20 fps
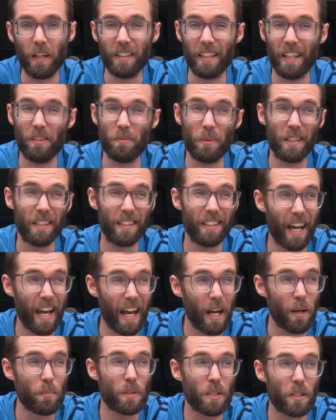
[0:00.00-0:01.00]
and they have been an
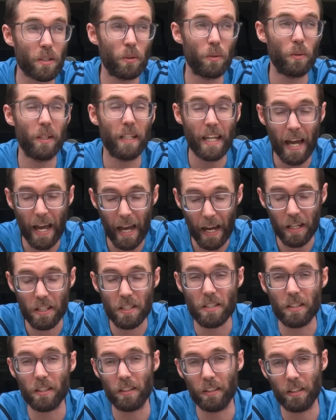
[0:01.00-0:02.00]
absolutely
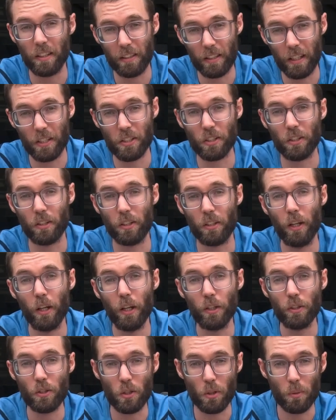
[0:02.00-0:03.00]
excellent addition
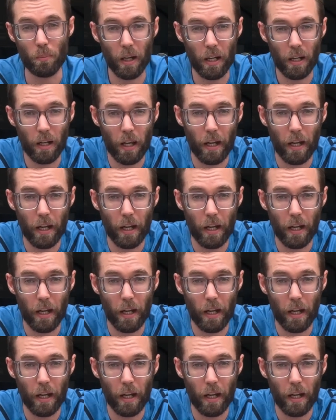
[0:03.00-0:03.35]
to my